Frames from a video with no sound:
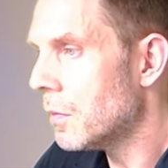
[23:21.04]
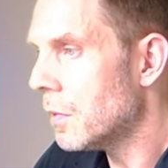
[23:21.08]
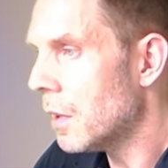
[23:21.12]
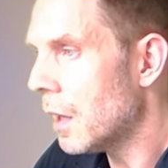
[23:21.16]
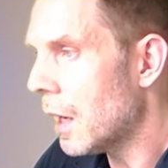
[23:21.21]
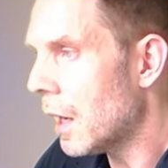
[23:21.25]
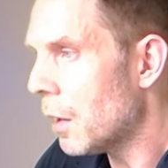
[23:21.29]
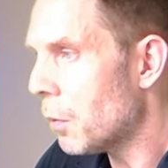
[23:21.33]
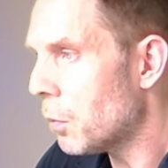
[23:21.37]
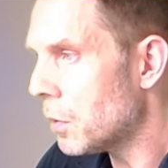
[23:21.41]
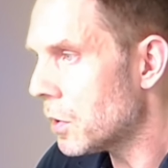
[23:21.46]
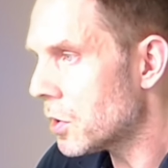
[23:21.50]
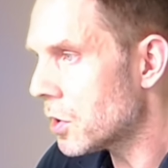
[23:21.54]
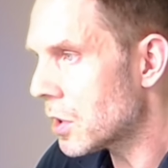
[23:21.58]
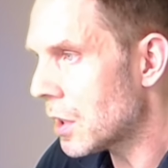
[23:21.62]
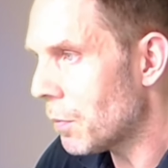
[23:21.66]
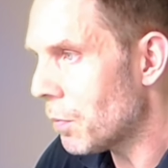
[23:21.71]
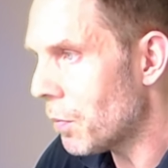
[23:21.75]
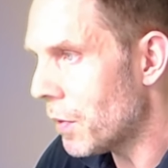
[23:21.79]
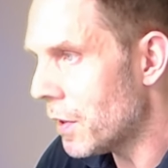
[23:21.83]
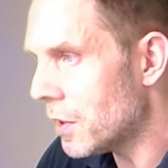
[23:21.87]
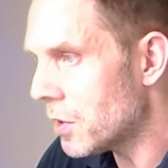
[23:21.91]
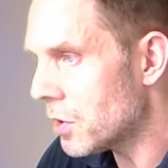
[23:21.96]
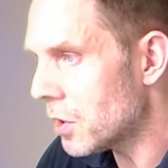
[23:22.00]
I will
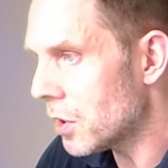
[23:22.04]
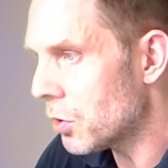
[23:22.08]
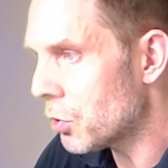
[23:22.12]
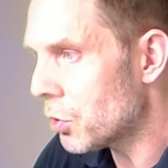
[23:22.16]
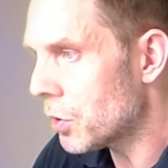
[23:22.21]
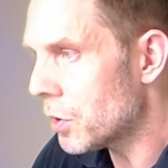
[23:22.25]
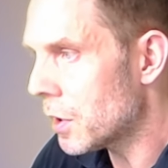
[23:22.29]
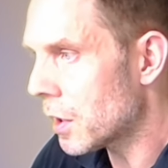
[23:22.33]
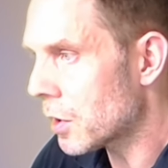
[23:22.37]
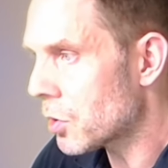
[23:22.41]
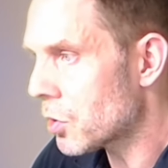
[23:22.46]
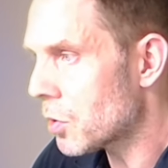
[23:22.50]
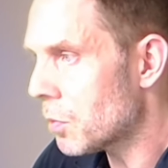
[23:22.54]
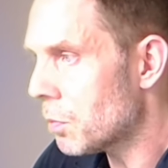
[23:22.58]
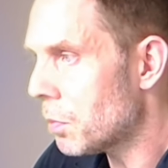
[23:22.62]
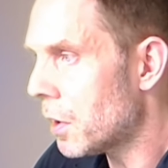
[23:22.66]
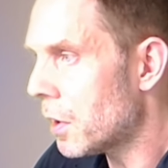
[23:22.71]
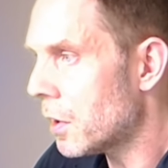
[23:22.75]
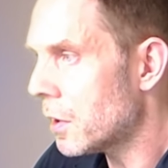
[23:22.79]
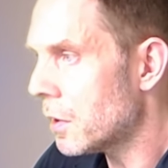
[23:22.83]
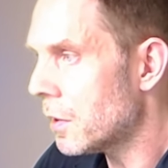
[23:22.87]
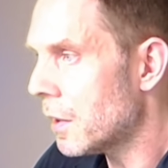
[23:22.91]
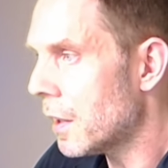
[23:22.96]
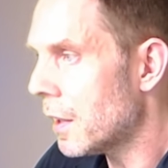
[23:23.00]
skip this introduction
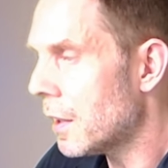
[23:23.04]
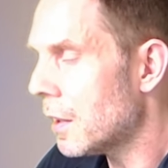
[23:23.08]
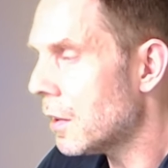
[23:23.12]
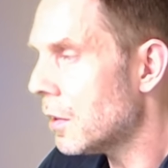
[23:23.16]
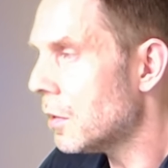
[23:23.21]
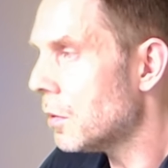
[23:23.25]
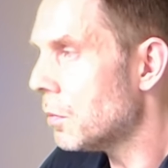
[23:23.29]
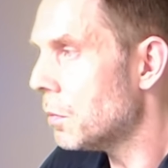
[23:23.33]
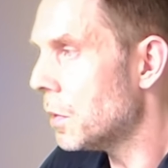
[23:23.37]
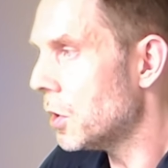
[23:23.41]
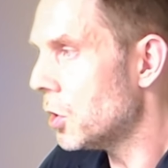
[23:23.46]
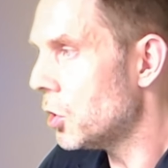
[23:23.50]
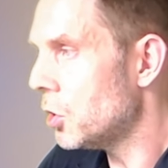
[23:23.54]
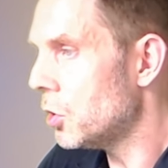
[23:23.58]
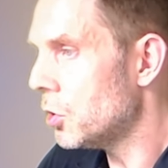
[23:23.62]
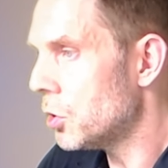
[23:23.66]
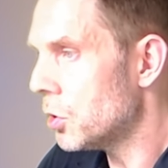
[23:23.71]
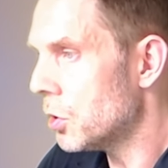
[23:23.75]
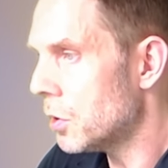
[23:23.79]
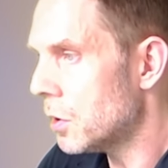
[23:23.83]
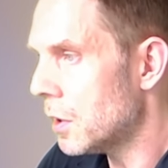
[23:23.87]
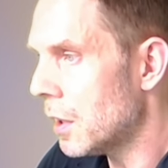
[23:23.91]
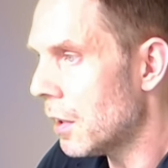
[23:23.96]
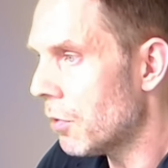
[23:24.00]
part now, but you
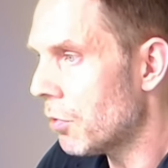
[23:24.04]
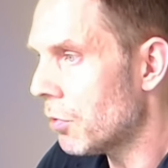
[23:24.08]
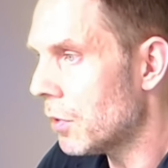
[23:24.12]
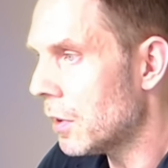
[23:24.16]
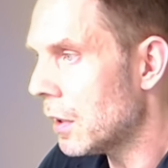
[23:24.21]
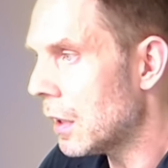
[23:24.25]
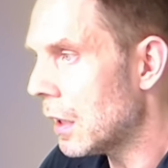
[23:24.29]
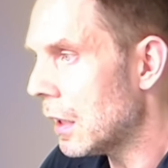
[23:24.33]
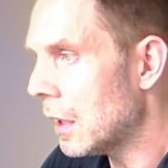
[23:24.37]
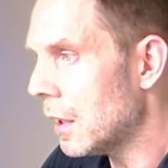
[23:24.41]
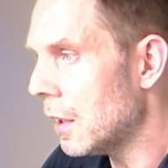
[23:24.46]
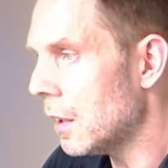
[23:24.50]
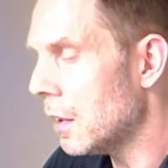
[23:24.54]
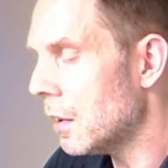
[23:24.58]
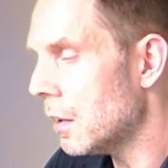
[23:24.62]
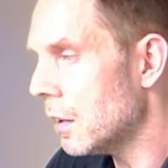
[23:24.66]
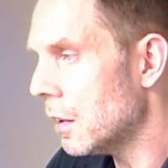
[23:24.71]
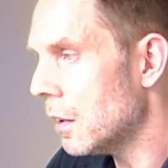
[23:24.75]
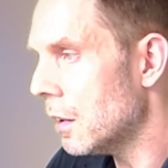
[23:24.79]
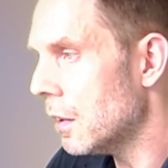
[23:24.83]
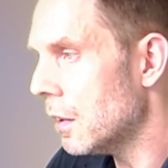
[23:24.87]
should definitely